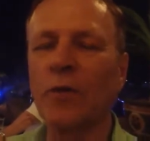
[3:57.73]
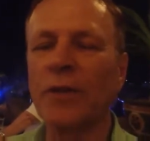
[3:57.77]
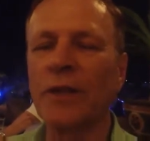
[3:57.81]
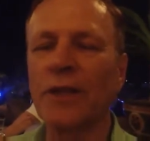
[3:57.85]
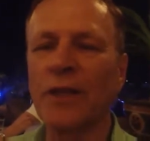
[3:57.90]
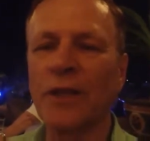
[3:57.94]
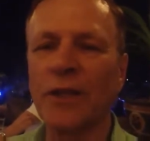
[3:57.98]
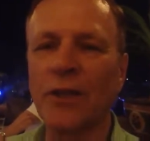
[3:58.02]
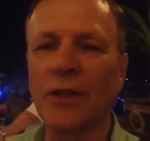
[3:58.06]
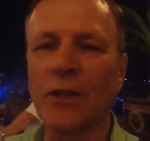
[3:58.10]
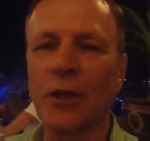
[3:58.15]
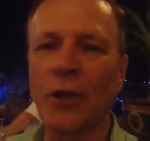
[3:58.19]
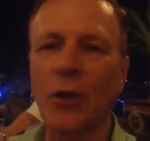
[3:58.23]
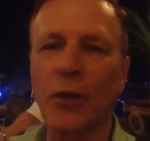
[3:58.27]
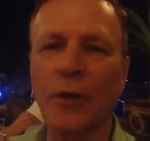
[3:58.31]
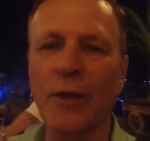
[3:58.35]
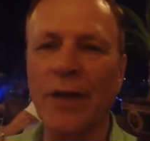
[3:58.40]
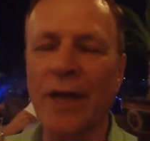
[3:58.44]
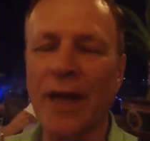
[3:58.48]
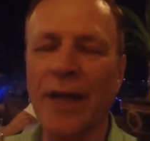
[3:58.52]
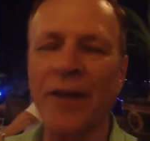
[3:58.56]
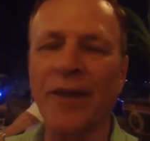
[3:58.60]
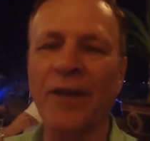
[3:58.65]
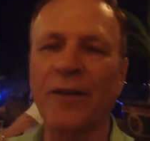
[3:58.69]
and you can
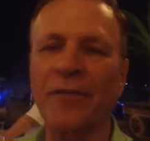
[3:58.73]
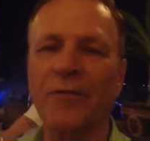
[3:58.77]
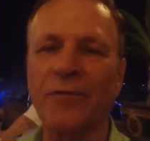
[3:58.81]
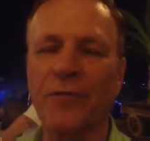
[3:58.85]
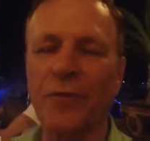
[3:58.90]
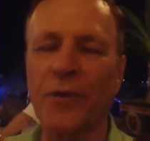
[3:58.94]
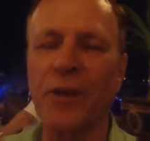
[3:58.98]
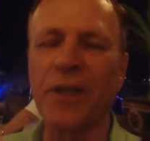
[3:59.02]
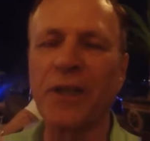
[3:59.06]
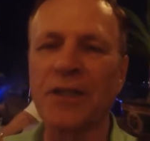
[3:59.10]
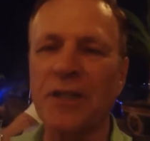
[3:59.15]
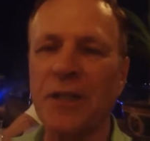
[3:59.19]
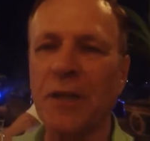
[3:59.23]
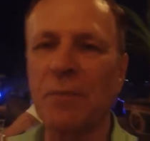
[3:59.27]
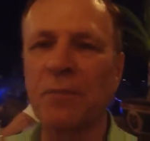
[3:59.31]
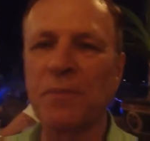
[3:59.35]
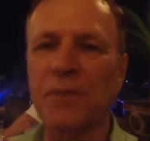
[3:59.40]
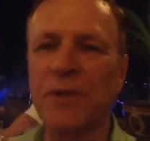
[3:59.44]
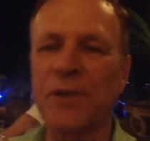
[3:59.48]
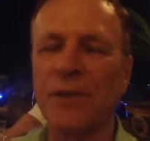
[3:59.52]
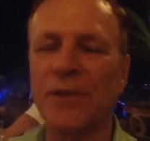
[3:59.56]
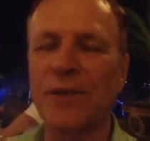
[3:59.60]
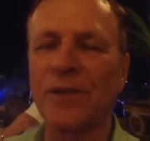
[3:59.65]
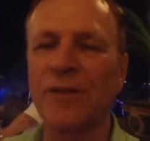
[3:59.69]
learn other free
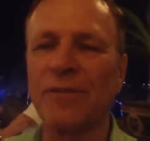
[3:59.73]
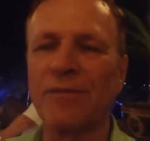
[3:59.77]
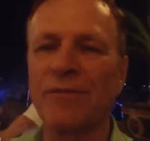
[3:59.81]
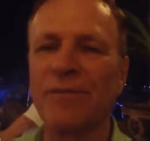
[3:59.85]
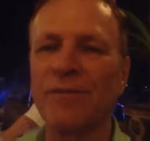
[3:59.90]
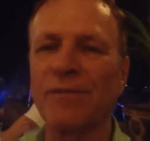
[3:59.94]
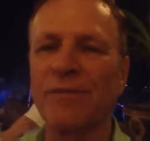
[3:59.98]
tips and.